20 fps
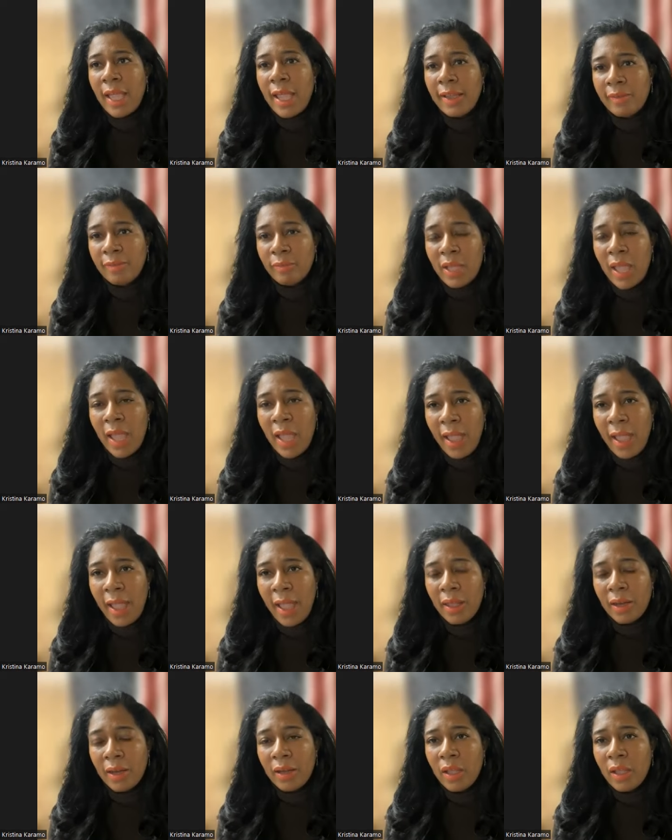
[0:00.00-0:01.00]
case we
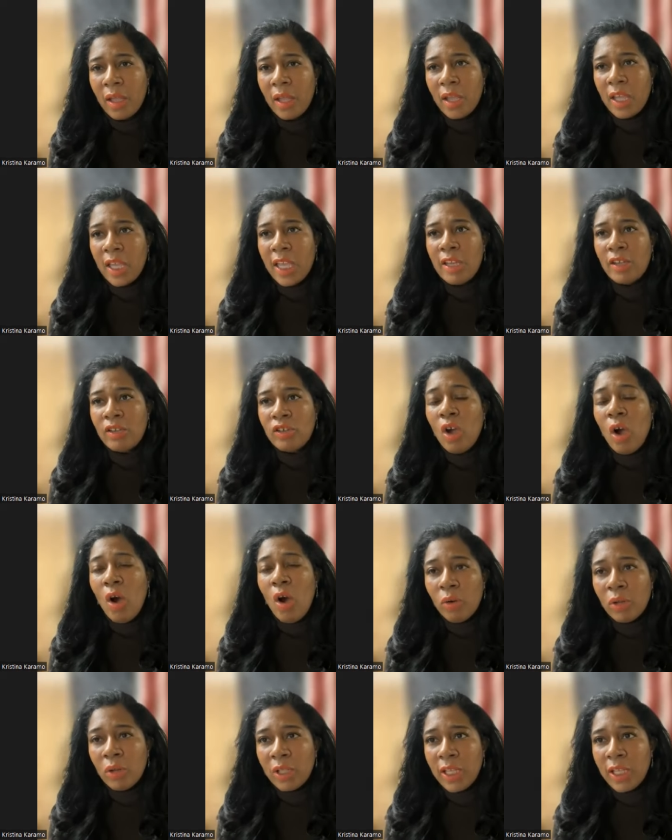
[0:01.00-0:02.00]
had. He
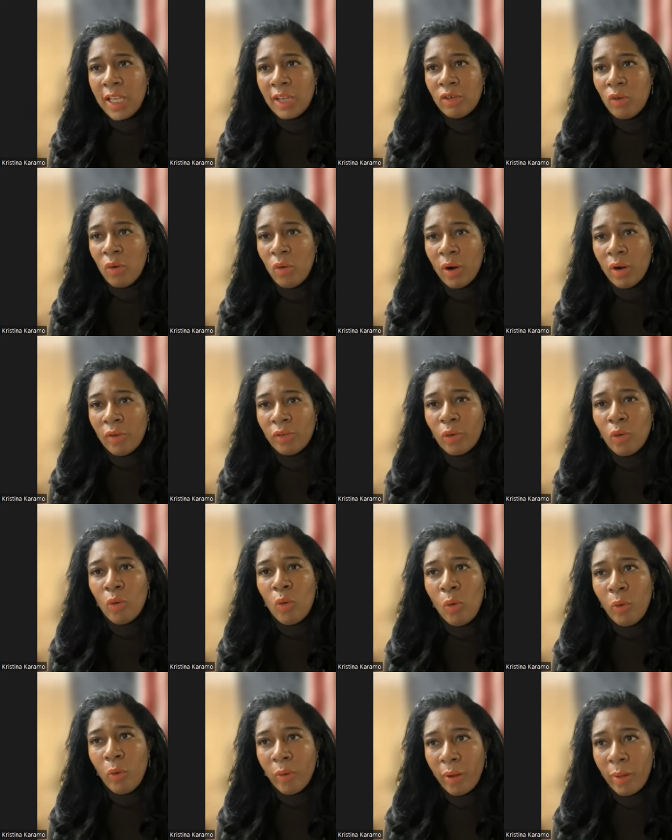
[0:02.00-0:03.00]
totally ignored the
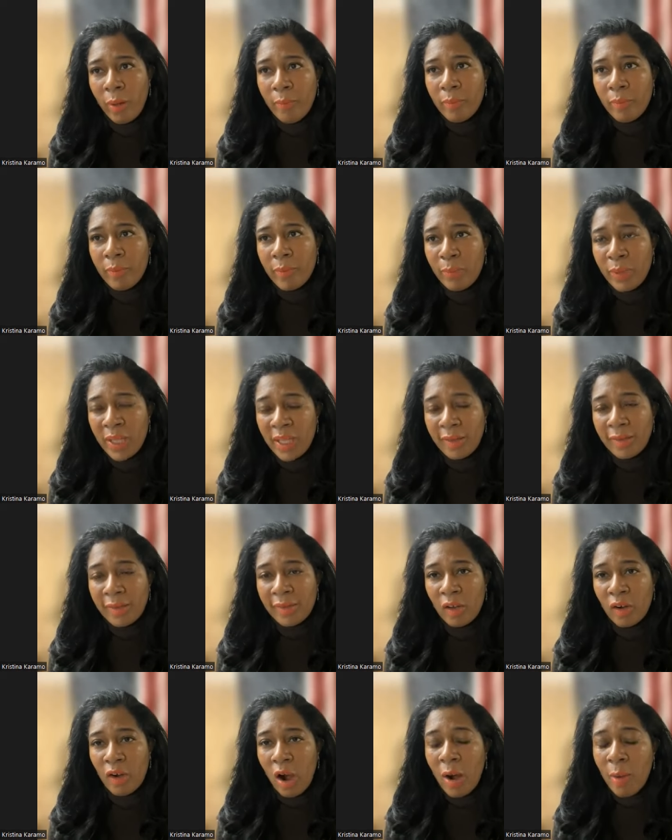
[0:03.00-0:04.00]
quorum piece.
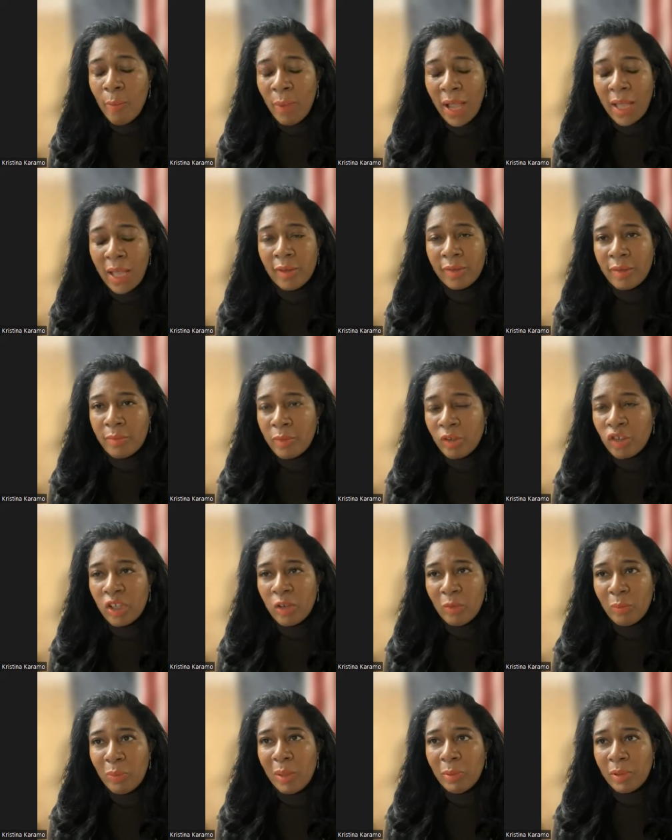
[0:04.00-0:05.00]
And our bylaws, the
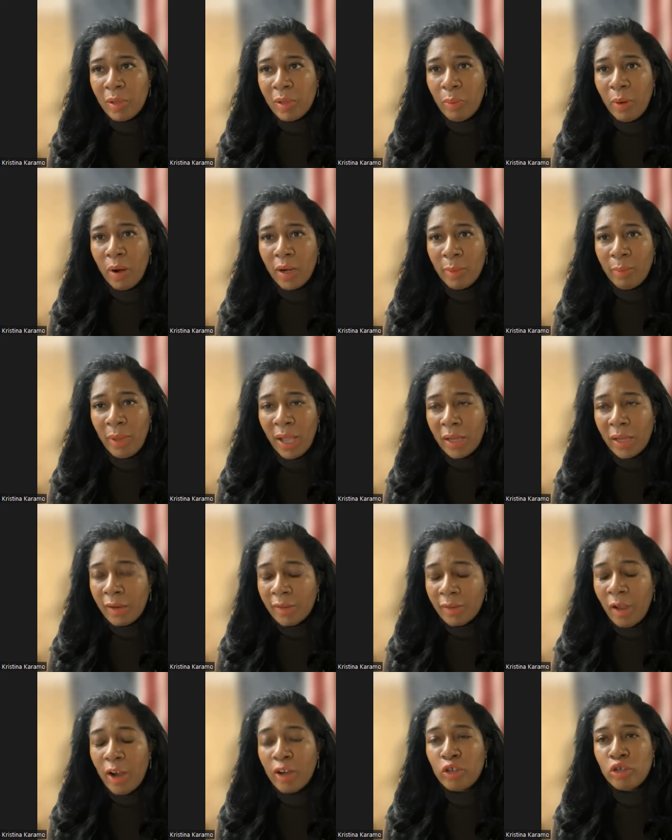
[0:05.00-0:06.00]
Michigan Republican Party
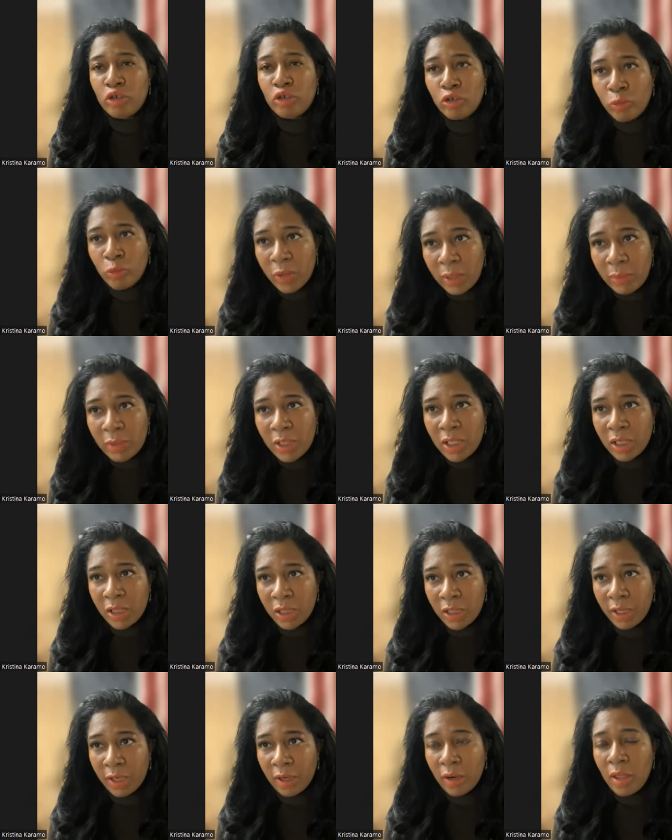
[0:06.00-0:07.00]
bylaws, are extremely
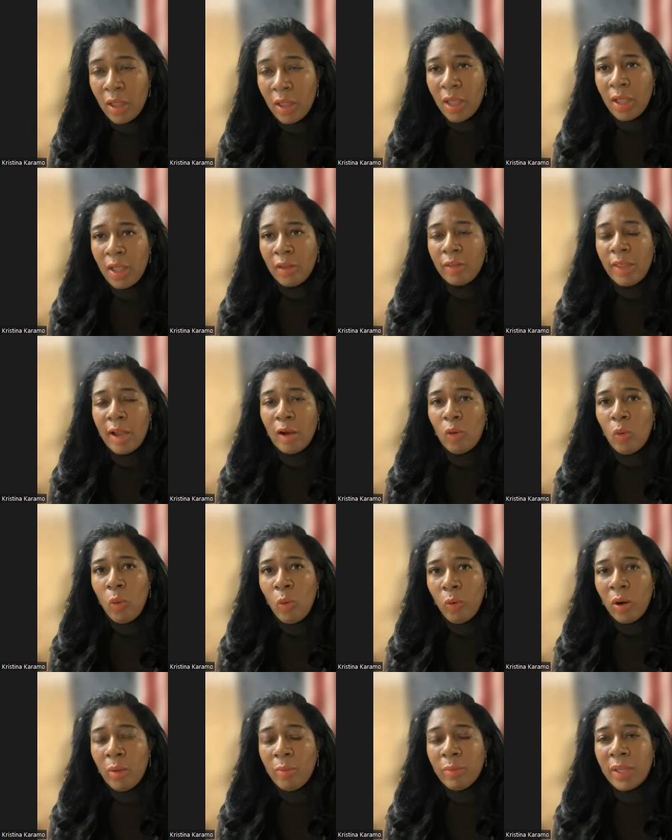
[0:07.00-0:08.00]
clear that
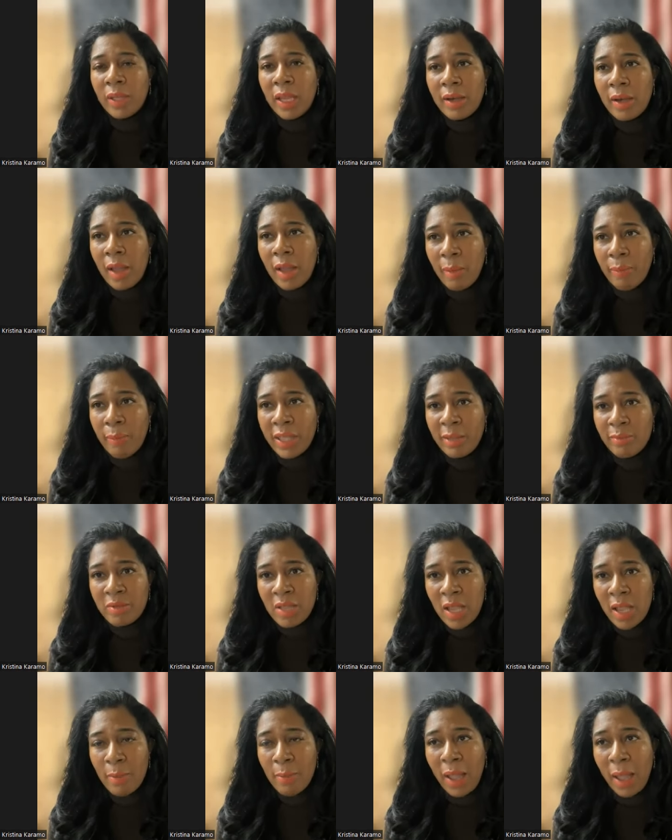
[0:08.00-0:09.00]
quorum cannot be
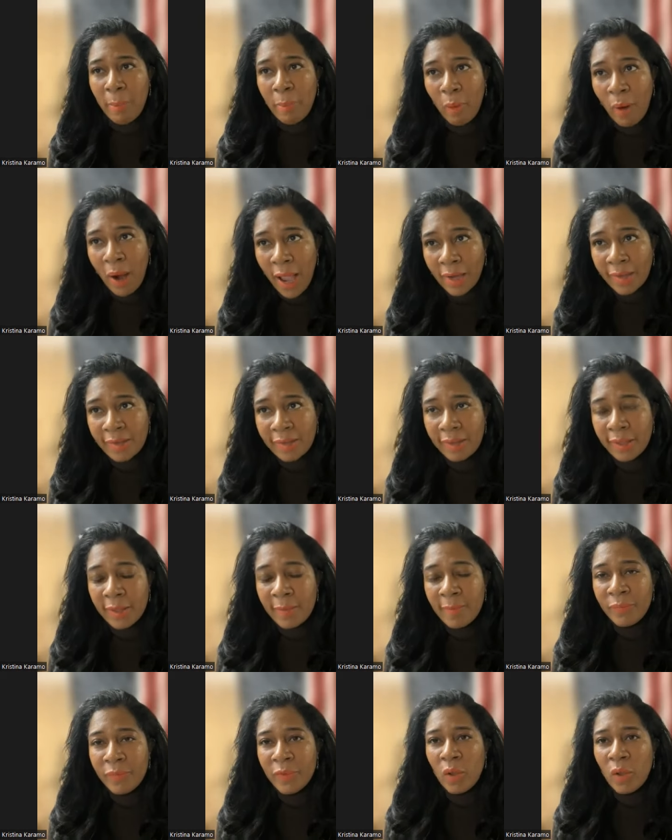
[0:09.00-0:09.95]
obtained by proxy